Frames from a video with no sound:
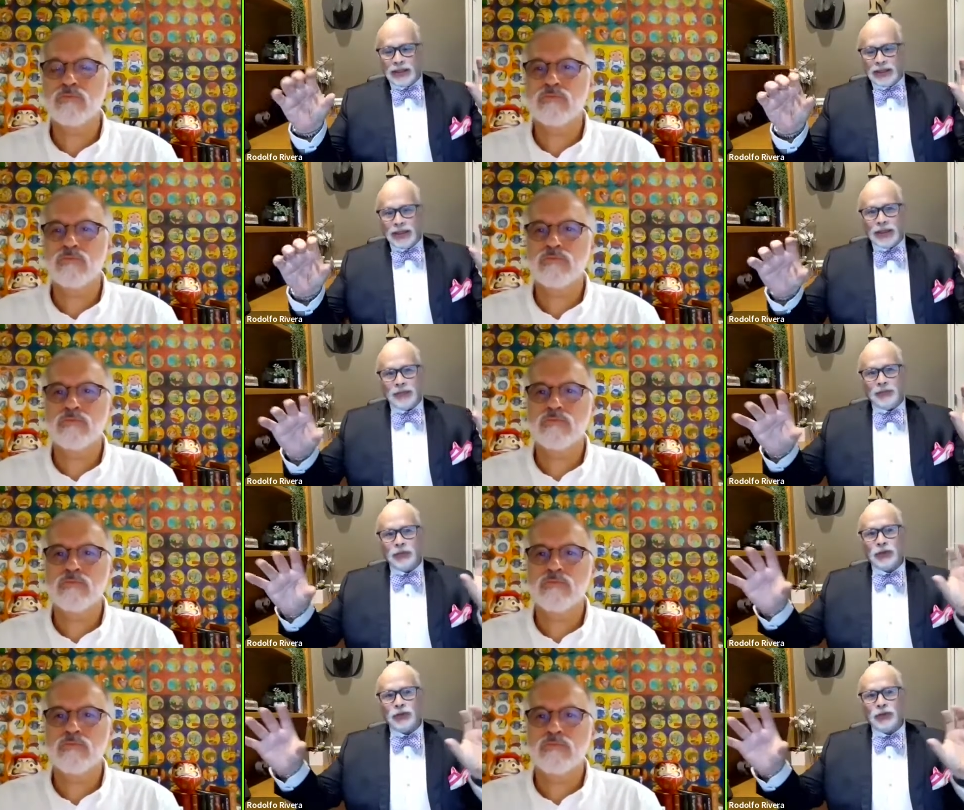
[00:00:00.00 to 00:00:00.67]

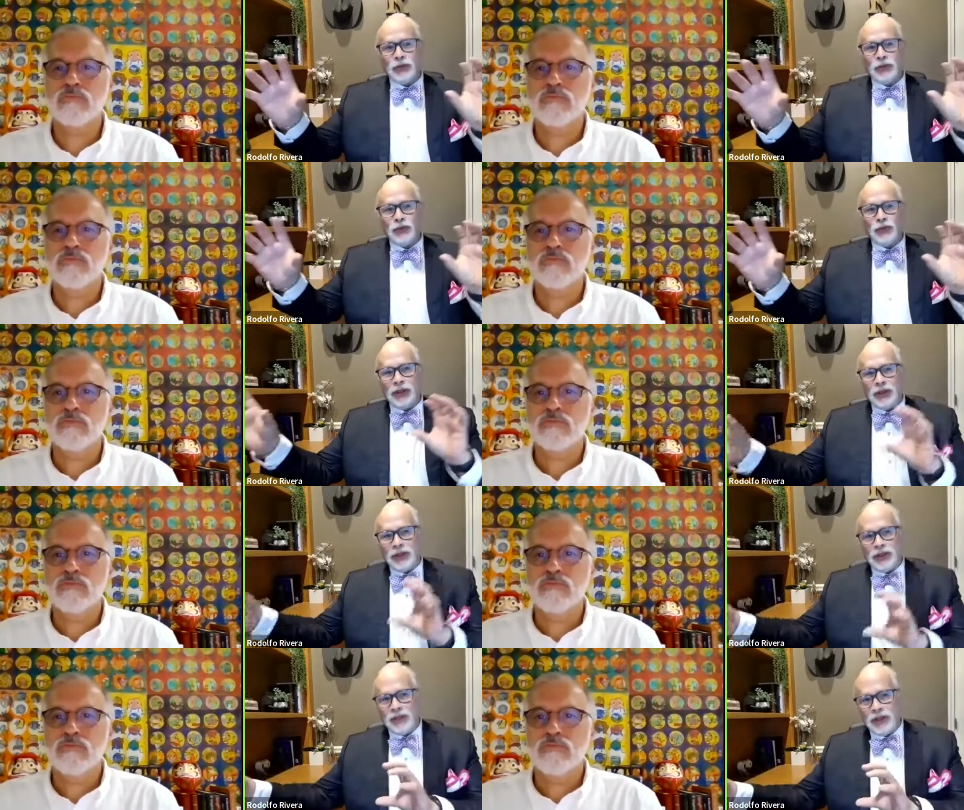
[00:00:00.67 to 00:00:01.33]
Speaker 1: uh, between
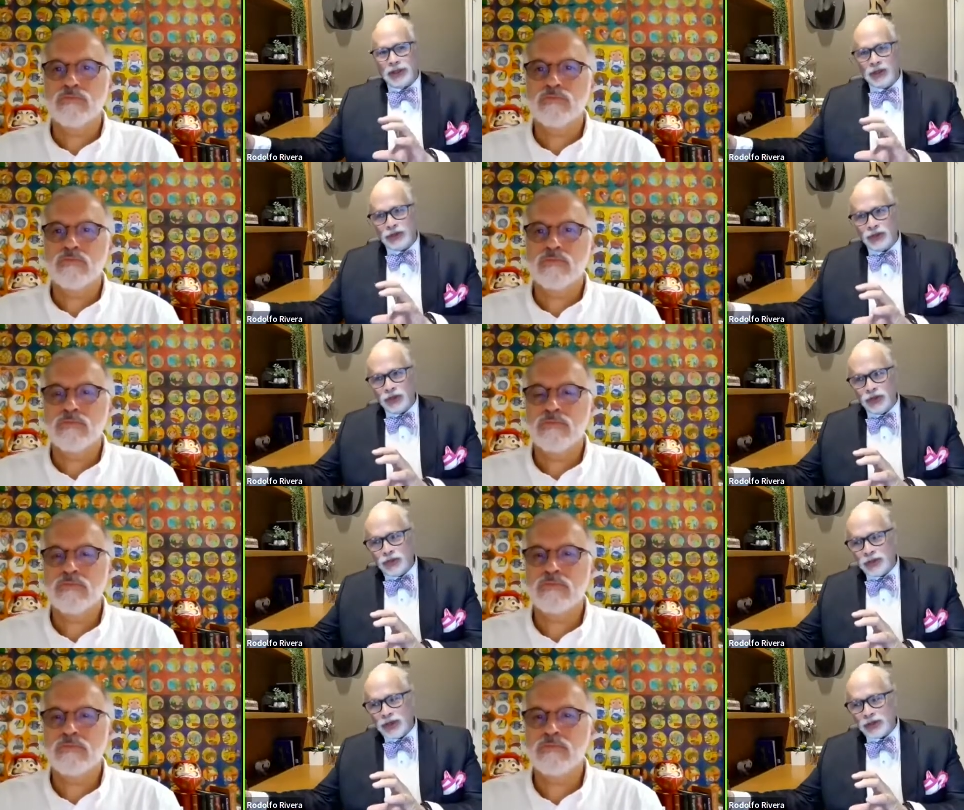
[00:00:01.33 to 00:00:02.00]
giving it to
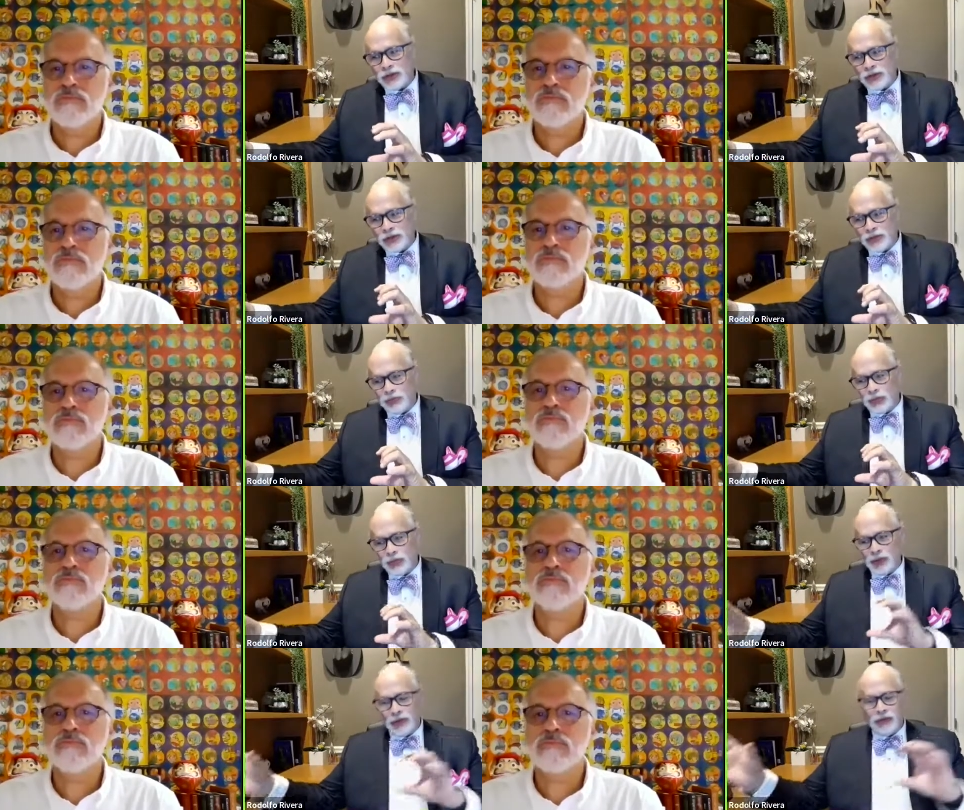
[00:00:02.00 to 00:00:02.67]
U.S.
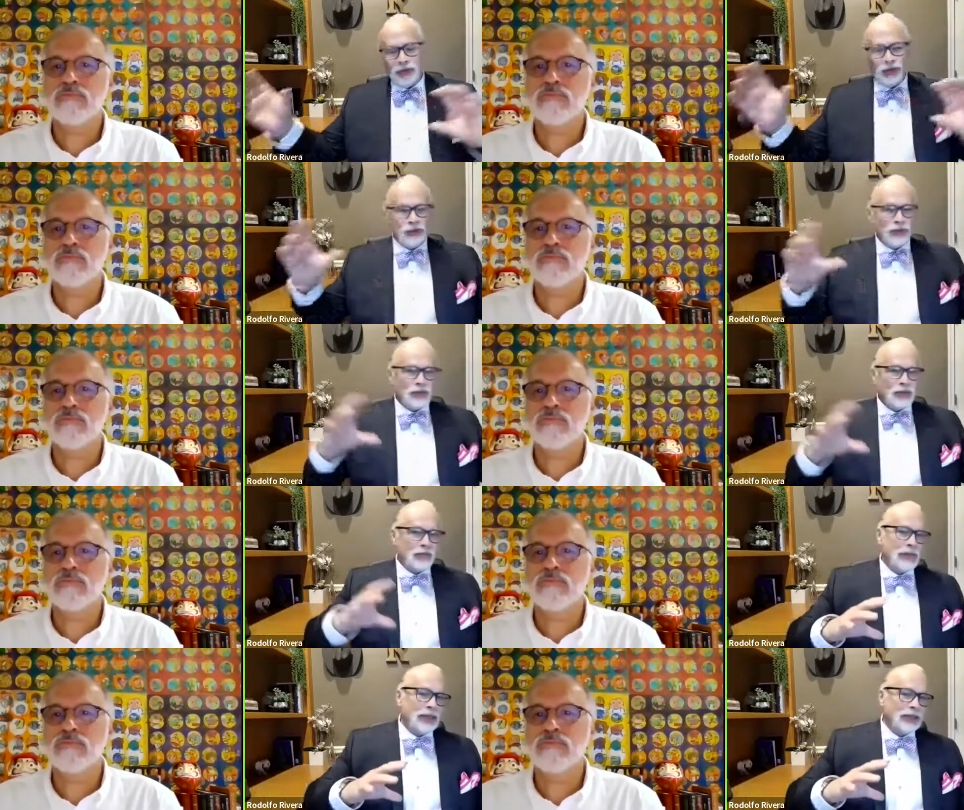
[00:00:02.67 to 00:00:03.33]

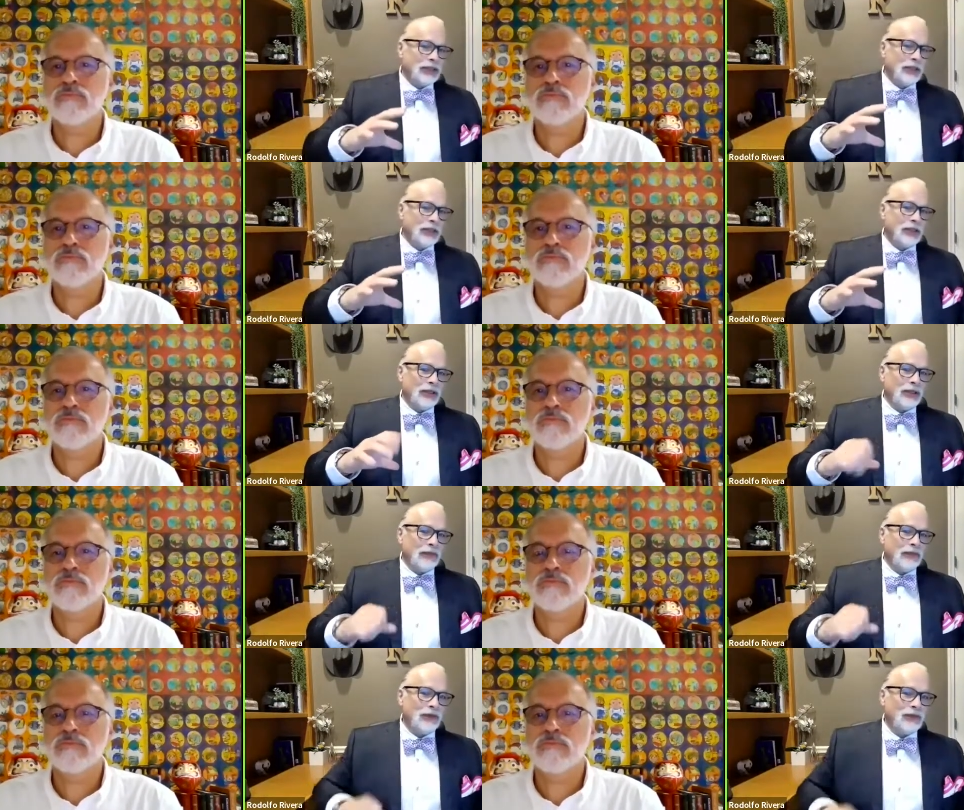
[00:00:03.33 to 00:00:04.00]
individuals and Mexican
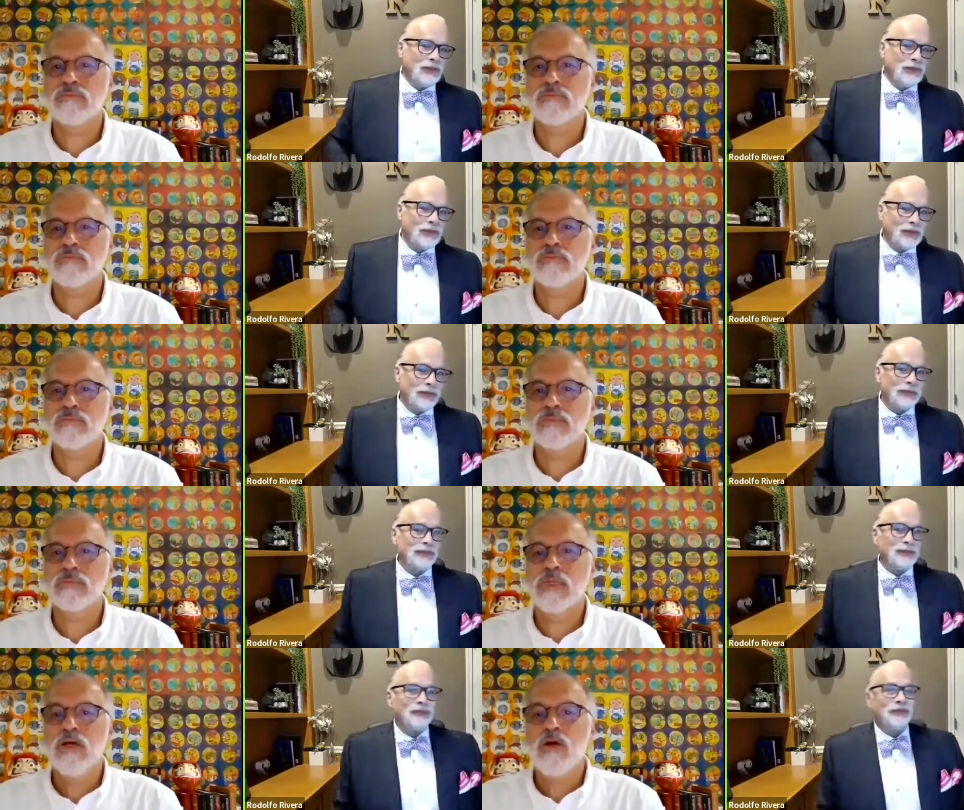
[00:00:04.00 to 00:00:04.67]
individuals?
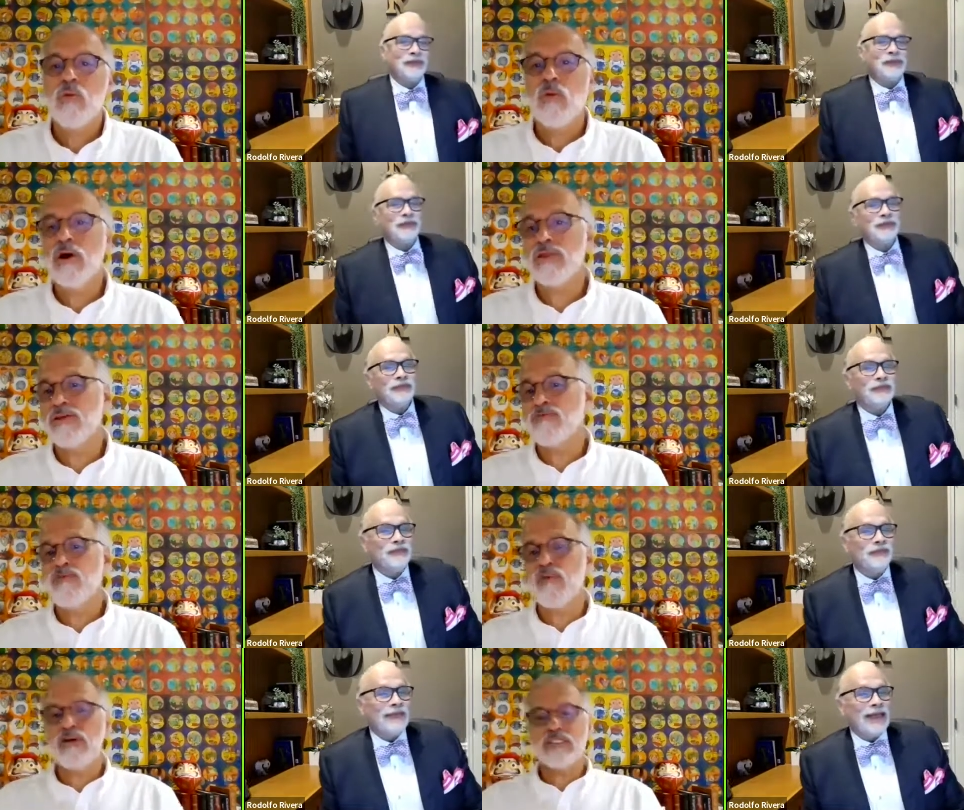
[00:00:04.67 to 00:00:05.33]

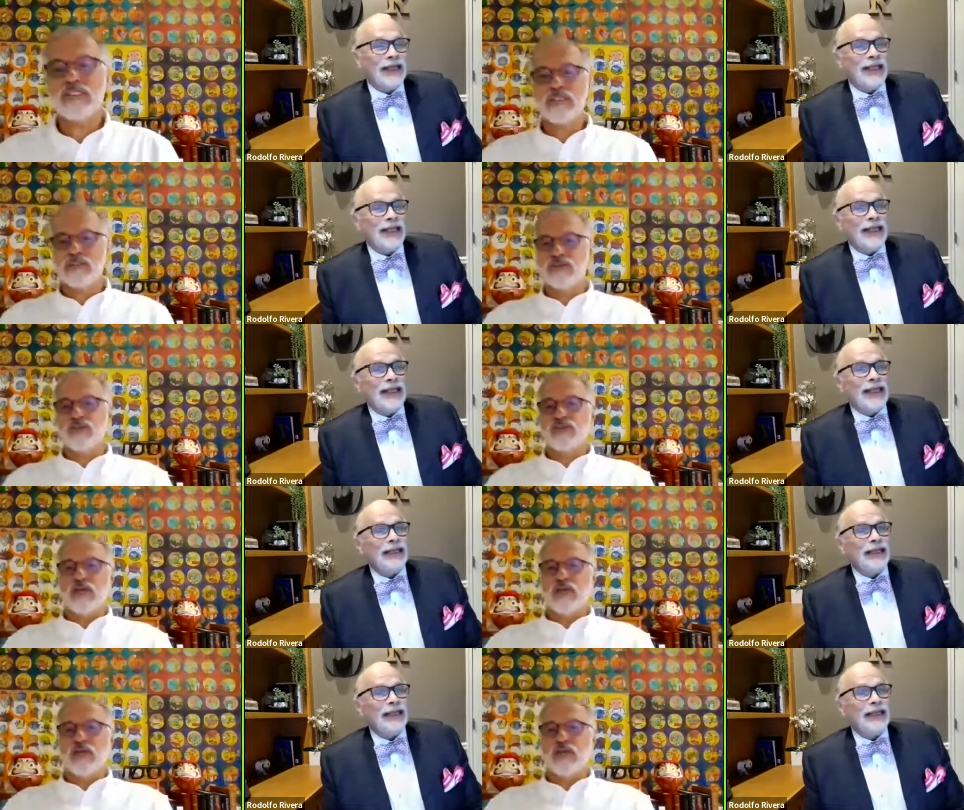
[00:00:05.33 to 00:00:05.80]
Speaker 2: Well, the first